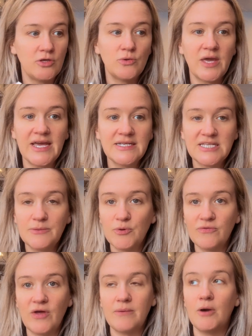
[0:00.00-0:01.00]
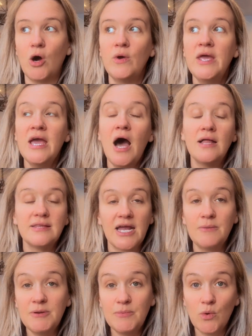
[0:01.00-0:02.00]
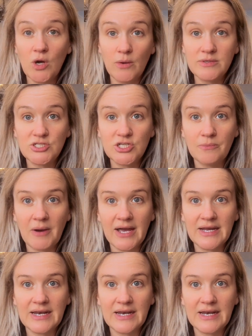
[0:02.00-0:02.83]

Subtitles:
You can't tip with Venmo. A lot of people will go into your buy it